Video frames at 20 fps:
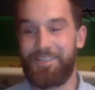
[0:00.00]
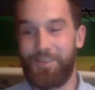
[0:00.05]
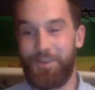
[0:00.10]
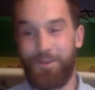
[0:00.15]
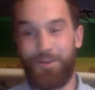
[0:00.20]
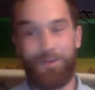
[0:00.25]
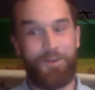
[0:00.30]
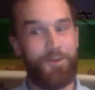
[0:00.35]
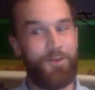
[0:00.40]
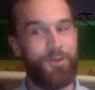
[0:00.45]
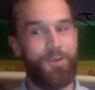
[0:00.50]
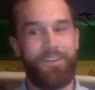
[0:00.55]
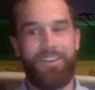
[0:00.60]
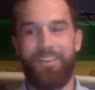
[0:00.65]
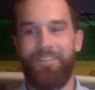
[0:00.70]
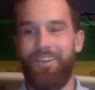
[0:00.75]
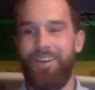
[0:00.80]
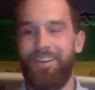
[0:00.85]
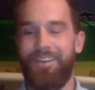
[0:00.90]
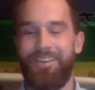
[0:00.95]
So
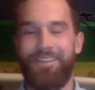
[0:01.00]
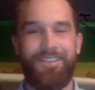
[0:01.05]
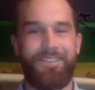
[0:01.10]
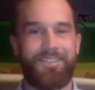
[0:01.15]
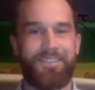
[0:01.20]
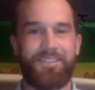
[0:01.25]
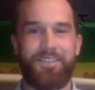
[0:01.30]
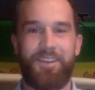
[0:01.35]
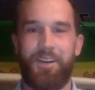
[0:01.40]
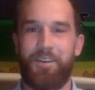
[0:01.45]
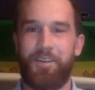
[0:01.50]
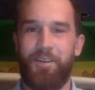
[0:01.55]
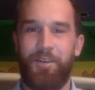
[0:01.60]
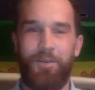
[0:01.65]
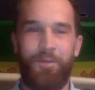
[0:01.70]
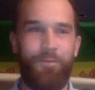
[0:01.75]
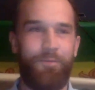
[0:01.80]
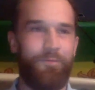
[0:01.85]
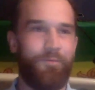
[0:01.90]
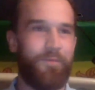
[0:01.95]
Google Innovator
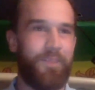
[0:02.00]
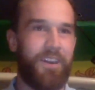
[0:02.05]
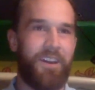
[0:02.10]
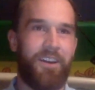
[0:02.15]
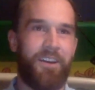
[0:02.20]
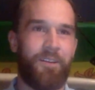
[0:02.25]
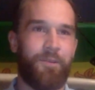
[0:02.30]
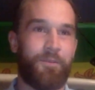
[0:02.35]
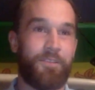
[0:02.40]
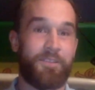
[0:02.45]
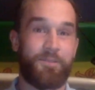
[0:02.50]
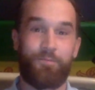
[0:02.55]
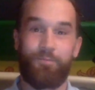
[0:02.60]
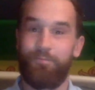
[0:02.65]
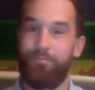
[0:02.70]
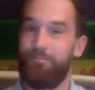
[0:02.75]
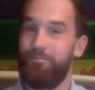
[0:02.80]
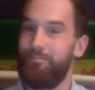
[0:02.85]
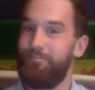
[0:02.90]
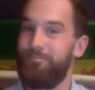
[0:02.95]
Stockholm was
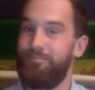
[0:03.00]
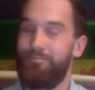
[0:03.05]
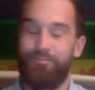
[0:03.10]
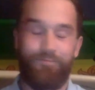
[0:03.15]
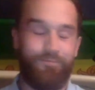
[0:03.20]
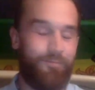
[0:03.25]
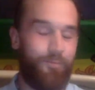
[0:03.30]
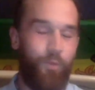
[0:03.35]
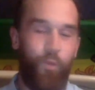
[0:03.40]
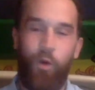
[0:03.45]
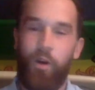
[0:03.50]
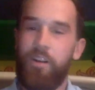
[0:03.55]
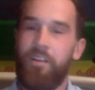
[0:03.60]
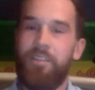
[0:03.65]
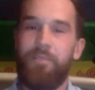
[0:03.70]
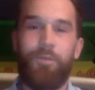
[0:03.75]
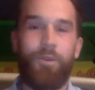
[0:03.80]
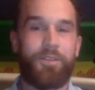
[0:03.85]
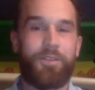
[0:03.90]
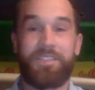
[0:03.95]

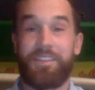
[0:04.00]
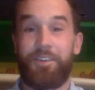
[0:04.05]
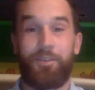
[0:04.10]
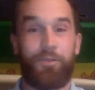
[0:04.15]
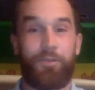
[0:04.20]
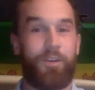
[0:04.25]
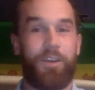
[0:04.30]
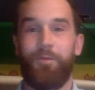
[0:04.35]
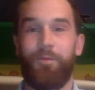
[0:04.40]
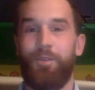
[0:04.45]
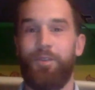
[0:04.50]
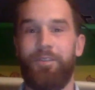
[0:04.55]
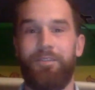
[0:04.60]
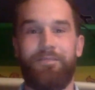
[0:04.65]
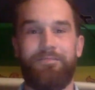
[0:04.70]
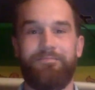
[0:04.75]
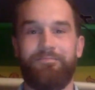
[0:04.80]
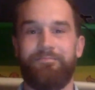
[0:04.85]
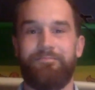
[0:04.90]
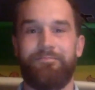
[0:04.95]
one of the most
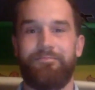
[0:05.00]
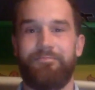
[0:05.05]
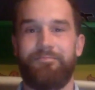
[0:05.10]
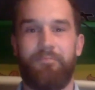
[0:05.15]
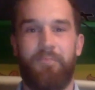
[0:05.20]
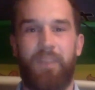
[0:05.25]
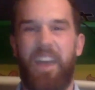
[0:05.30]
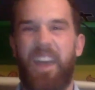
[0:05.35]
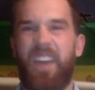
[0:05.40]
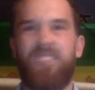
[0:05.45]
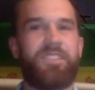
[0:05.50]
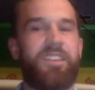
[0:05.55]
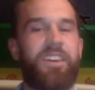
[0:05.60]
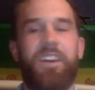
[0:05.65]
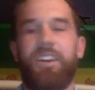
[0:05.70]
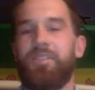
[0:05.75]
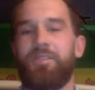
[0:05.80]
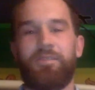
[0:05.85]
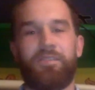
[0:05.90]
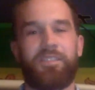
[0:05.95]
incredible
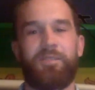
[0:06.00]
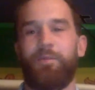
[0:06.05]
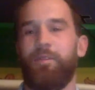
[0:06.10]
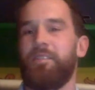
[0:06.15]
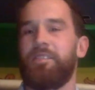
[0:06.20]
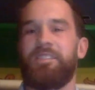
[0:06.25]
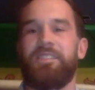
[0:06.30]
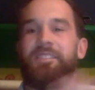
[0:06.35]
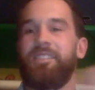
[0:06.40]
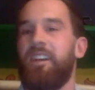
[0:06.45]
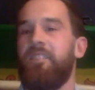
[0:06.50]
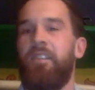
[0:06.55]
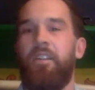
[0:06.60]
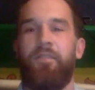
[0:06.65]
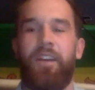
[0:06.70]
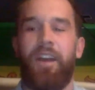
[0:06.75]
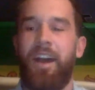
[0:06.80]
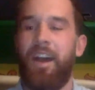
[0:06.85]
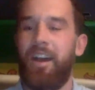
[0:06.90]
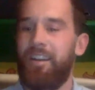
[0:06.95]
educational experiences I've
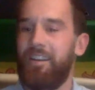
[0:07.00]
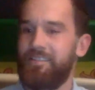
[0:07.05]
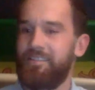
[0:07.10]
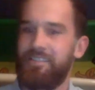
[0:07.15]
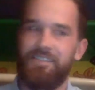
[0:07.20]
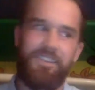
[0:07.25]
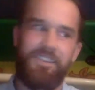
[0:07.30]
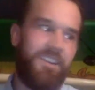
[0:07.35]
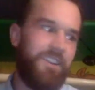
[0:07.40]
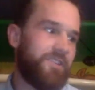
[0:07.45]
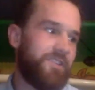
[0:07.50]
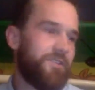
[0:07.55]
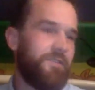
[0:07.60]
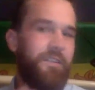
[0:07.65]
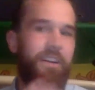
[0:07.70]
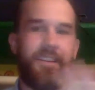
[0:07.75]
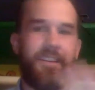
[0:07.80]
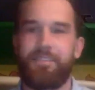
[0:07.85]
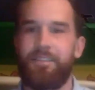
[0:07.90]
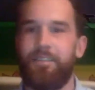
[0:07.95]
ever had as a
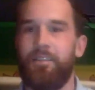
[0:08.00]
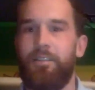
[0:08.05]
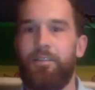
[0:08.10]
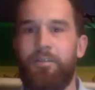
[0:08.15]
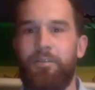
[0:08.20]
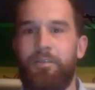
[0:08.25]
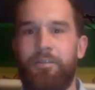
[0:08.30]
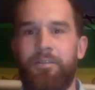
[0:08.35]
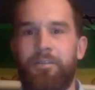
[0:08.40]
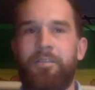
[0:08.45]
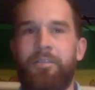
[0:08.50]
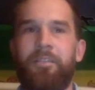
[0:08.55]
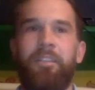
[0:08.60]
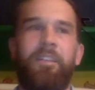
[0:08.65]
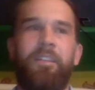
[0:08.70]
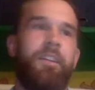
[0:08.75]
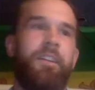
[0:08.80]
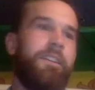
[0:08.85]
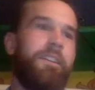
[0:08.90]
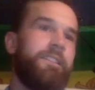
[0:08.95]
teacher, as a learner,
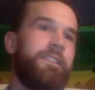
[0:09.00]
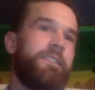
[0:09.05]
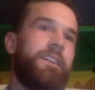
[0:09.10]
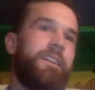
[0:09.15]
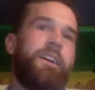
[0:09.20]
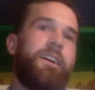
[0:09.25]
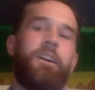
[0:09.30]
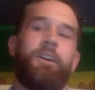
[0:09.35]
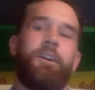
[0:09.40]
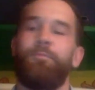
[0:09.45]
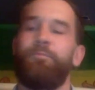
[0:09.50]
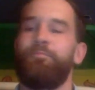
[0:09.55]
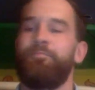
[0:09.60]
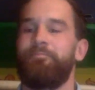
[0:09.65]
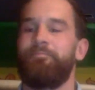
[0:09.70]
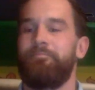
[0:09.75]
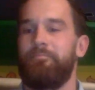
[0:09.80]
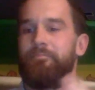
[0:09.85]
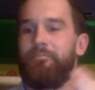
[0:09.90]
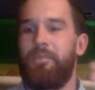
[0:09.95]

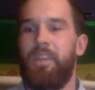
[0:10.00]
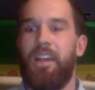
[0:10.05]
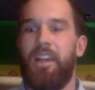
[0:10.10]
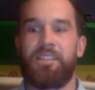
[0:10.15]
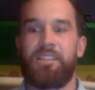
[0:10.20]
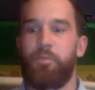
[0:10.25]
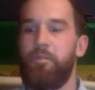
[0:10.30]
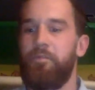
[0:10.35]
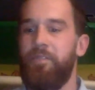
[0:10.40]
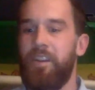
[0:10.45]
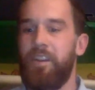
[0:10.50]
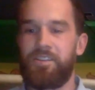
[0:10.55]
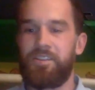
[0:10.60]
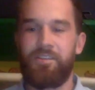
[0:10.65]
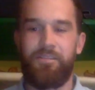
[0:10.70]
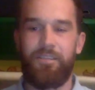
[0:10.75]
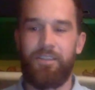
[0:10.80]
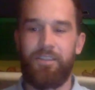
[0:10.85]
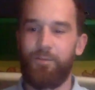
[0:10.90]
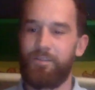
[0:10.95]
as a
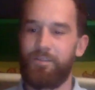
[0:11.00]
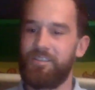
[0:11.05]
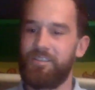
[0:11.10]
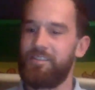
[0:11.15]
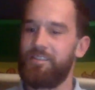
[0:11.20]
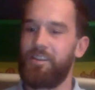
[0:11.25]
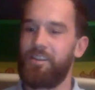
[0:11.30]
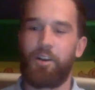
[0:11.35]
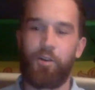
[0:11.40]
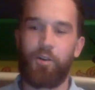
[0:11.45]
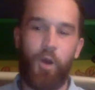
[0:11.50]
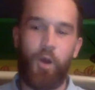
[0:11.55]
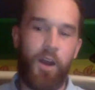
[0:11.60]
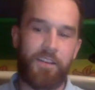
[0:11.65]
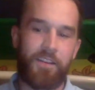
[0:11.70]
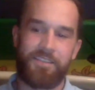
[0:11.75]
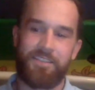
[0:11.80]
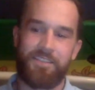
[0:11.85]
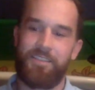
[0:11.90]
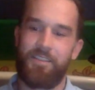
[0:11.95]
professional. It was just
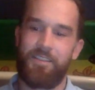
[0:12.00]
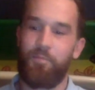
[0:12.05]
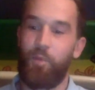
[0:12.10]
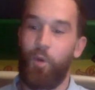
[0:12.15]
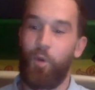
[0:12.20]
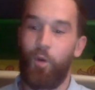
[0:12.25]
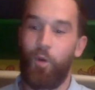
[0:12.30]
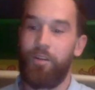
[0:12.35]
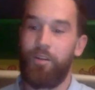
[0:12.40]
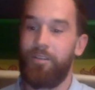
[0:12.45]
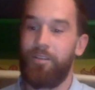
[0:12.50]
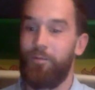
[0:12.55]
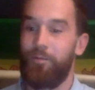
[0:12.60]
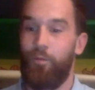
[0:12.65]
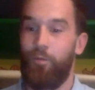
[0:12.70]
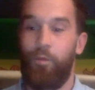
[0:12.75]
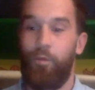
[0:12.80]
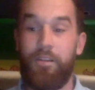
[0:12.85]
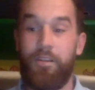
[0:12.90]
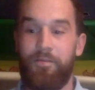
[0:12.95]
across the board
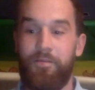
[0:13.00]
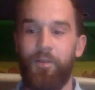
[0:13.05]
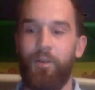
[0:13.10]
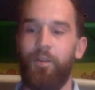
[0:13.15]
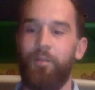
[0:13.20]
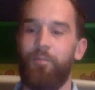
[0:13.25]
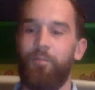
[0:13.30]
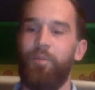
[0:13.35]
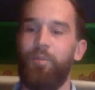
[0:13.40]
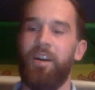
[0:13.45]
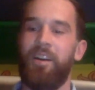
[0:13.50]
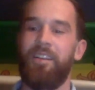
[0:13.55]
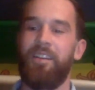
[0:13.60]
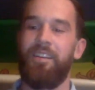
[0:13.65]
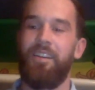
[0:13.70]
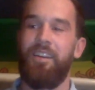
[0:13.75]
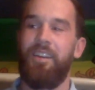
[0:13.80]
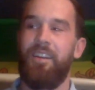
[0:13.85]
wonderful. But